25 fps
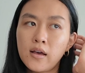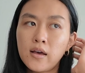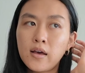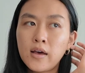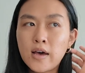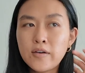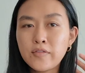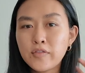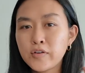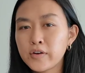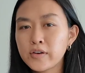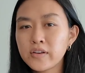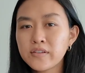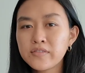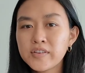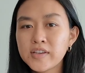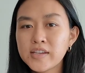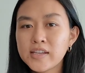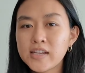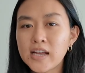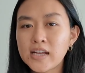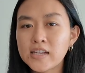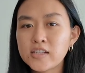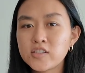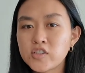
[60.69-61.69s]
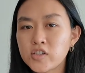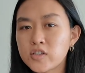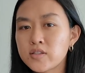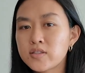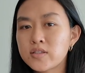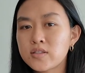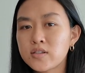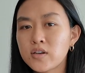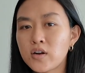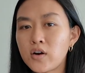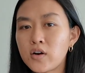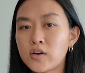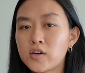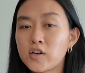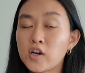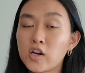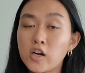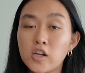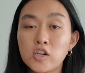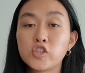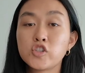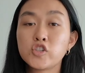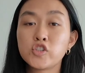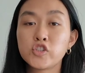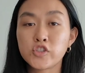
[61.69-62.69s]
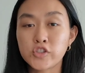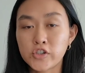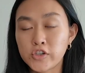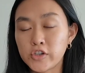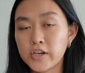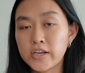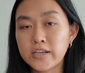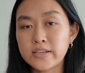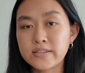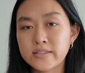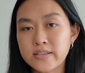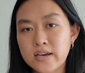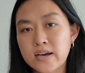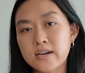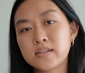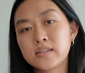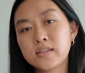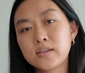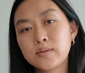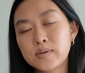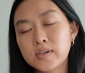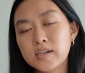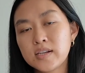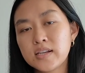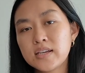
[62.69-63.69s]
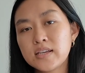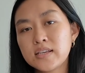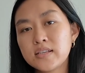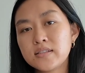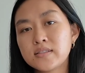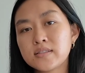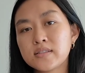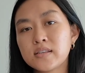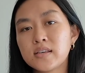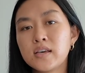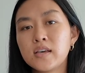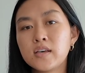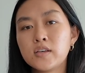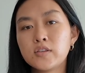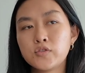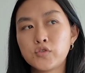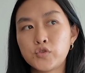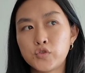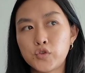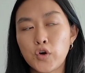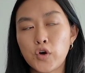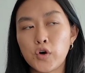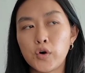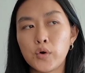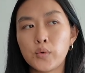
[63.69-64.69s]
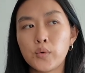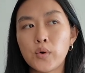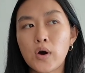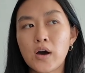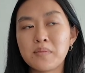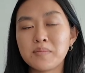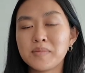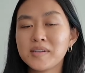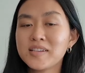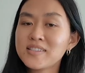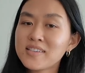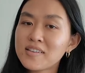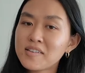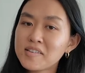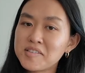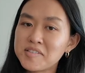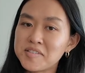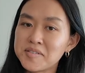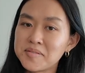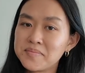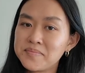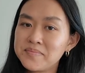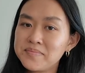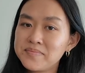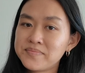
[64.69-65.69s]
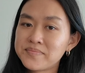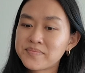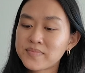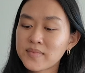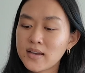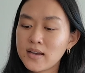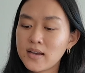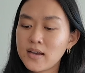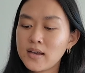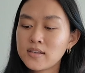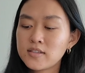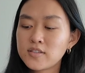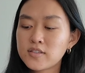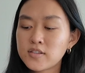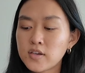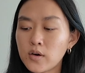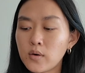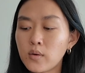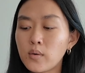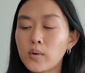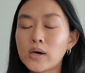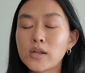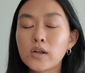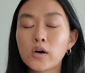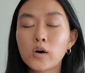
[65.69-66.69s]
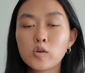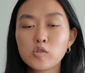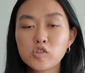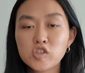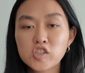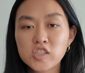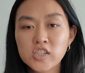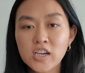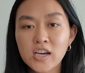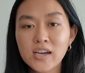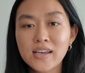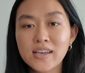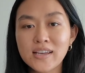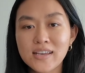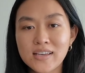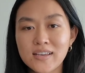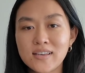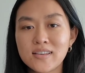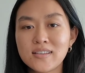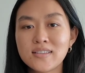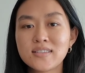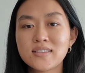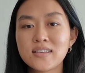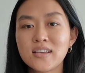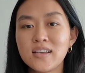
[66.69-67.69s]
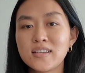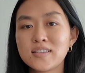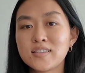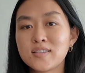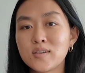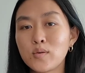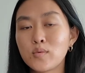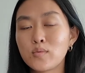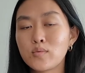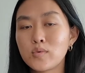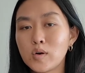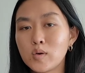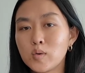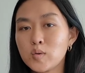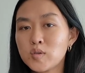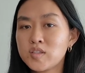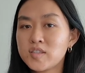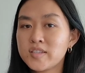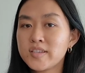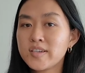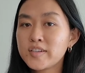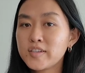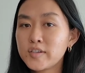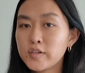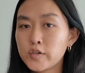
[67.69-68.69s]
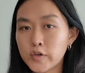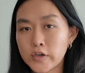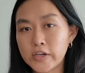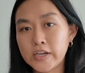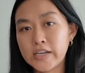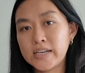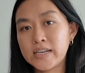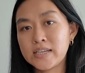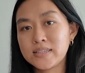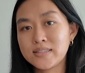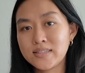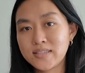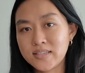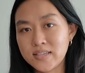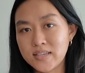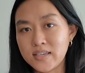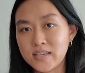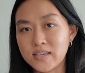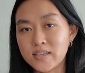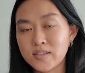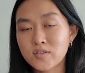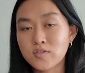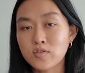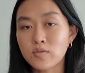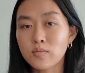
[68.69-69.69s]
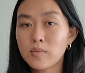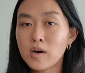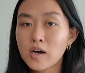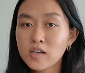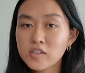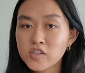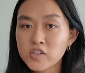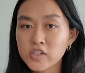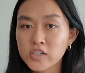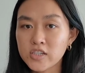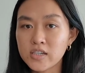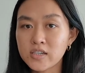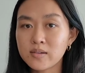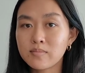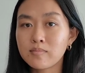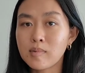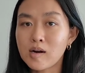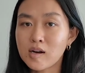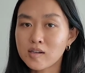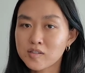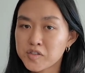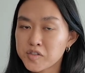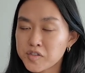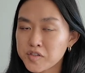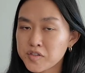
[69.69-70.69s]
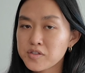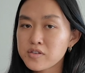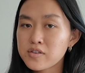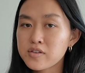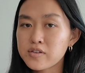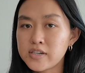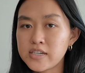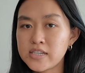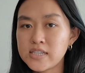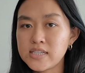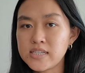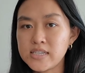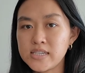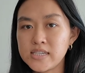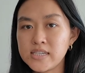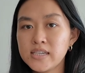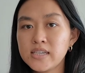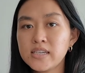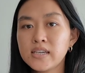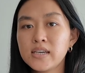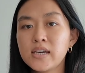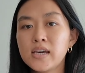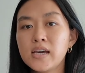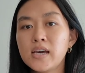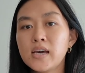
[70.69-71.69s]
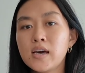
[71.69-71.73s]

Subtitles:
have heard of it and just are not sure exactly what it is. So I'm gonna tell you. So what houjicha is, it's a roasted green tea. So matcha is a green tea,